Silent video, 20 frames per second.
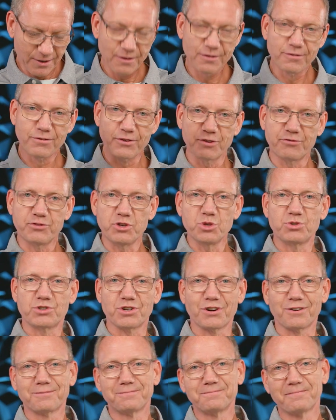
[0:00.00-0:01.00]
for the
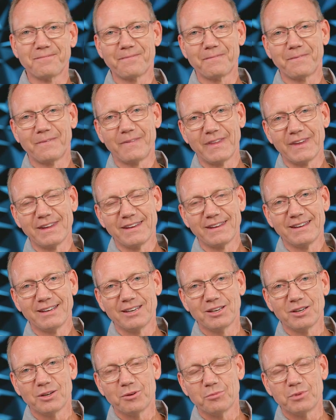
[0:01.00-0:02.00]
future.
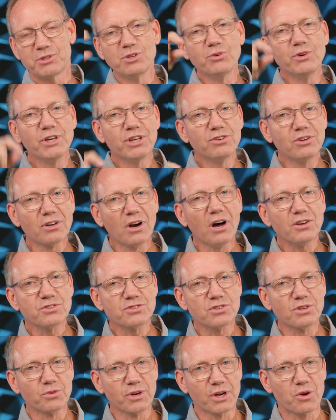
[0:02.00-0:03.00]
But doing good
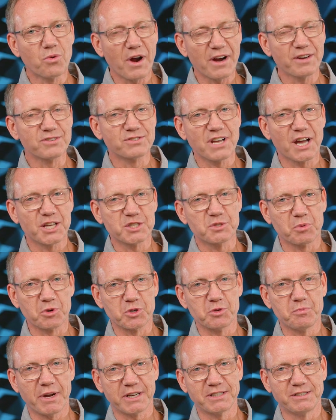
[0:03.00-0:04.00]
also requires God's
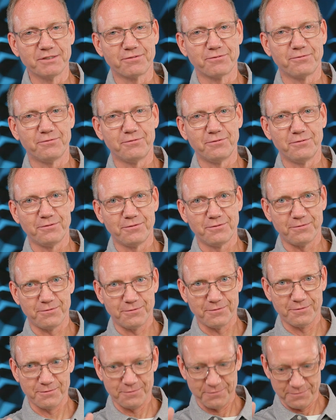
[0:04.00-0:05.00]
perspective
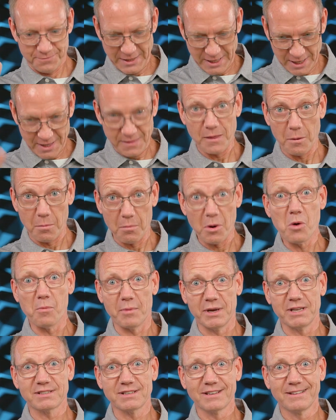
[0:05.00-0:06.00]
in the
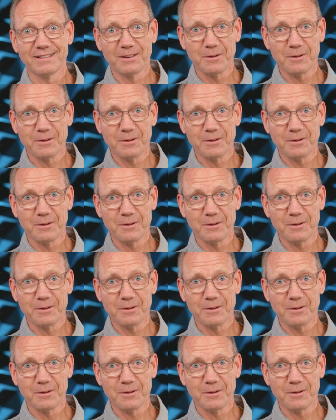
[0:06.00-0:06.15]
moment.